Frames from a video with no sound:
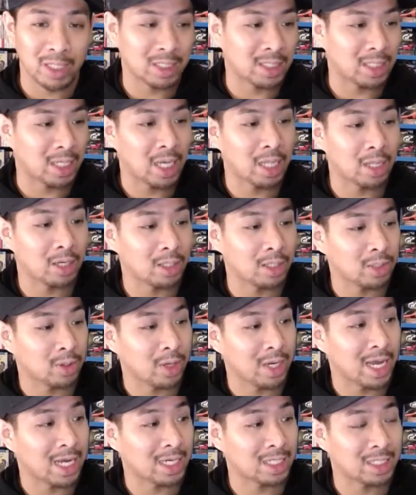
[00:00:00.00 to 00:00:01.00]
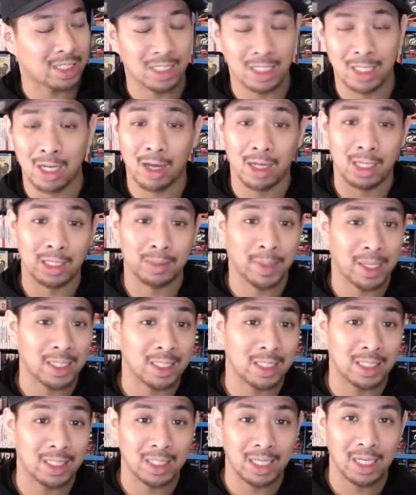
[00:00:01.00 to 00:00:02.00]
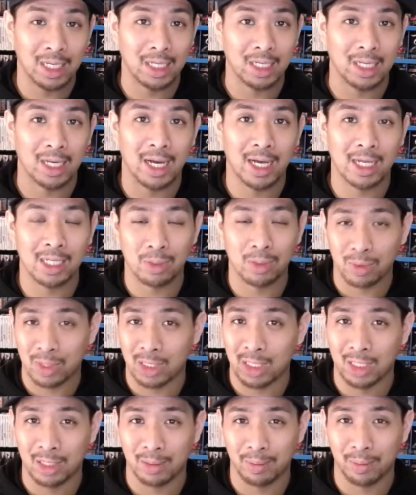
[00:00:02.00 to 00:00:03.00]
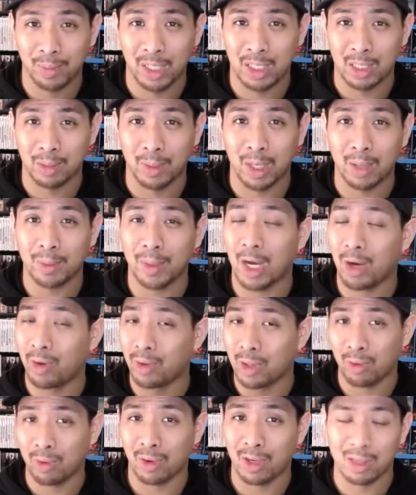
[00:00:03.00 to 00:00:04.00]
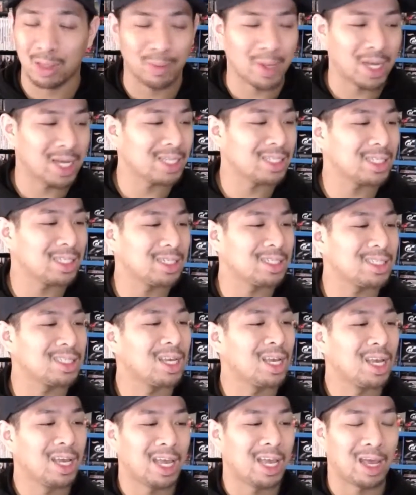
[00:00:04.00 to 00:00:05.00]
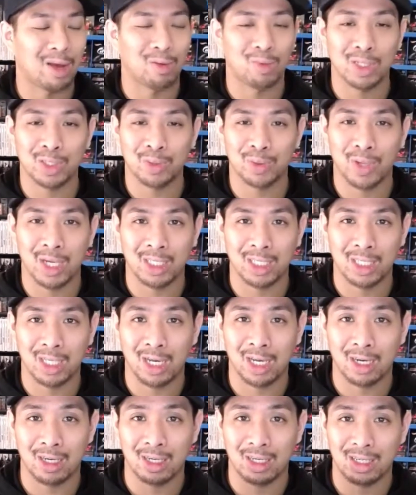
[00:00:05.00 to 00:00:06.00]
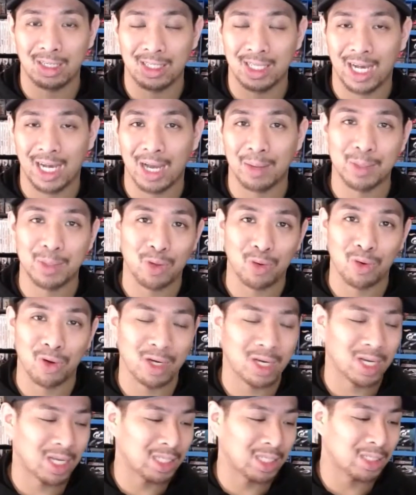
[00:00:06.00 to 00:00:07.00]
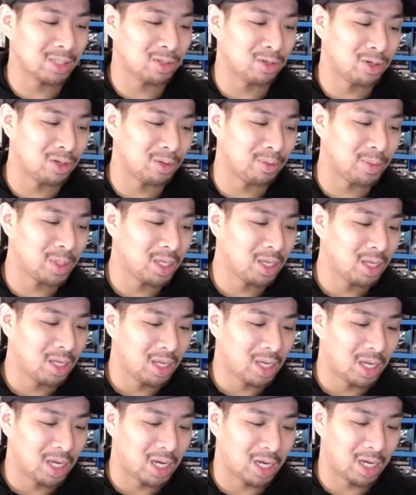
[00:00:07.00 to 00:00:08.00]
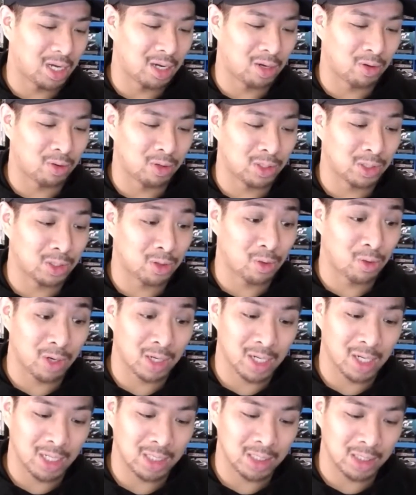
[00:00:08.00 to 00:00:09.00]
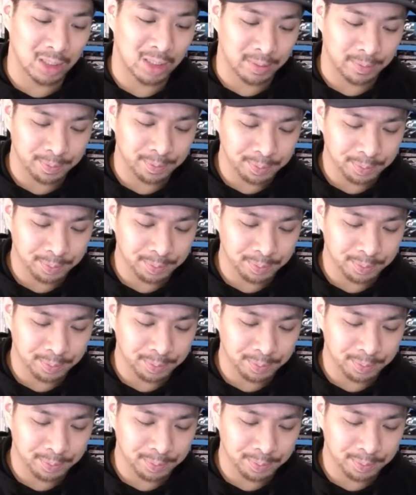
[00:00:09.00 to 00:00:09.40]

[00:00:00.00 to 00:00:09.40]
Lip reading: together, so I actually did not expect to see any guides once I picked them up. I only wanted the magazines, and once we actually got time to organize through them, or to organize them,